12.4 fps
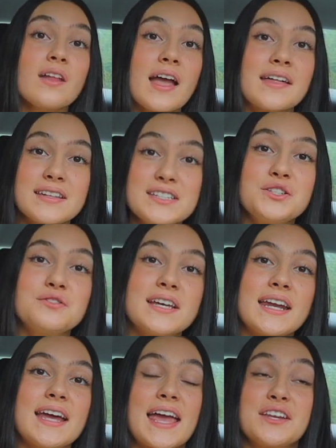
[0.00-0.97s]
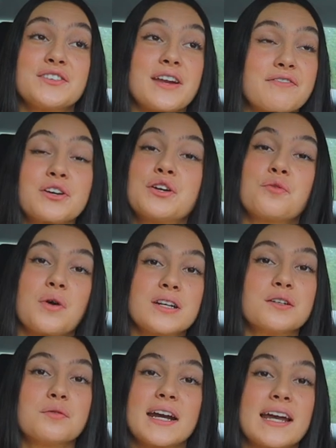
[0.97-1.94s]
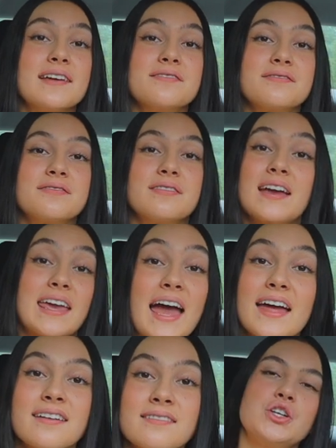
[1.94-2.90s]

at least you did it and you're never going to wonder what if again.